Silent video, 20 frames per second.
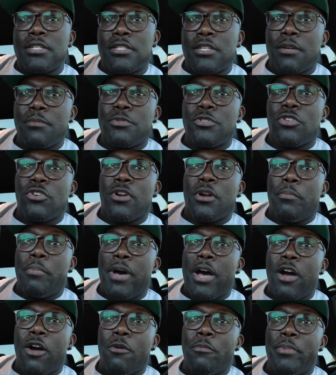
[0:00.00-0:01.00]
Jumpstarter
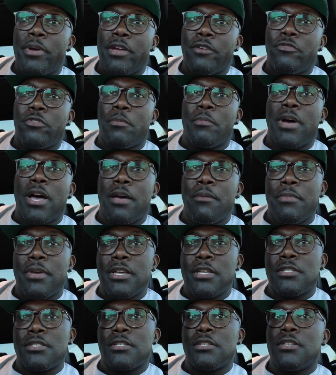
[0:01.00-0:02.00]
power bank from
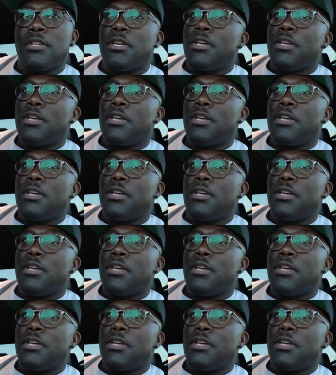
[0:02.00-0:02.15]
iMazing.